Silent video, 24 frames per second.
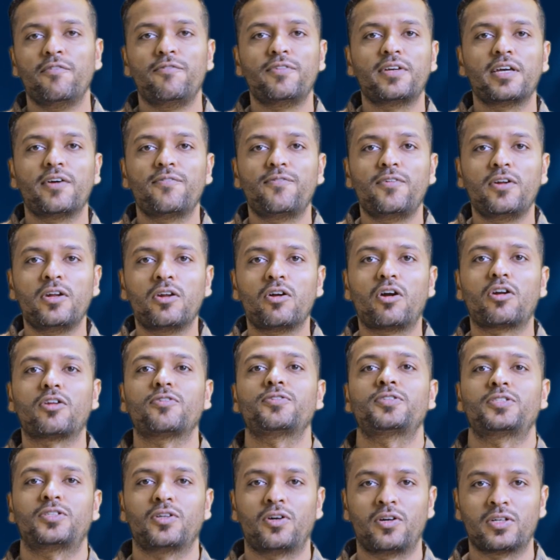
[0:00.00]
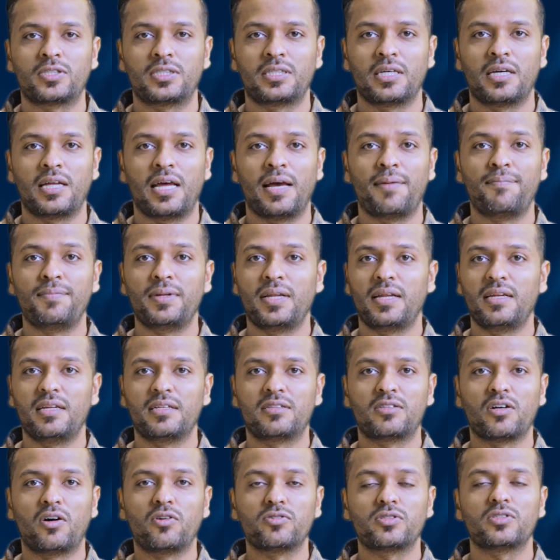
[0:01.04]
We have a lot of stocks there,
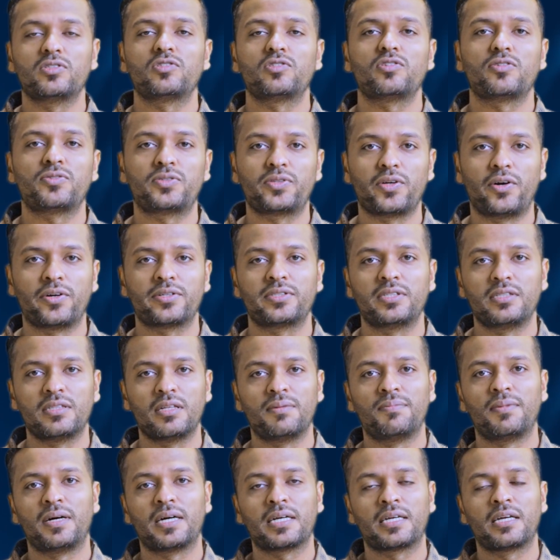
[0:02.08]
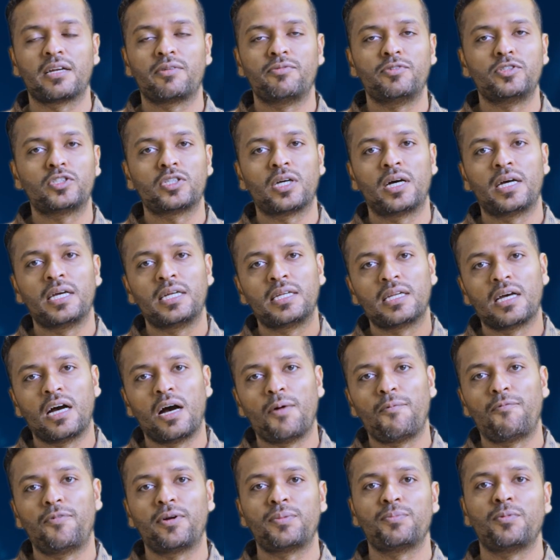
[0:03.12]
only thousands of stocks in the market which are in an
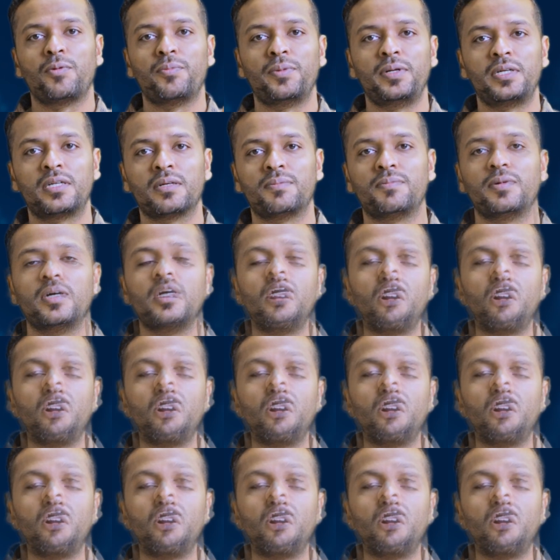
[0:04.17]
upward momentum.